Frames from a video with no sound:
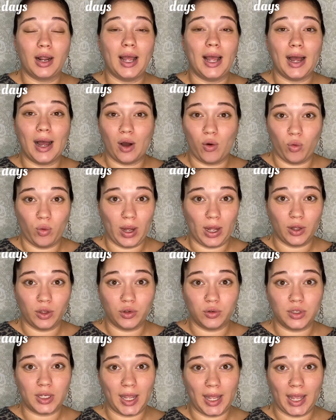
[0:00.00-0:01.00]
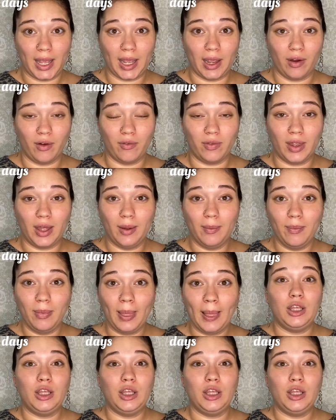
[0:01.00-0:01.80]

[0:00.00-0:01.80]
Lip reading: how well you take care of them.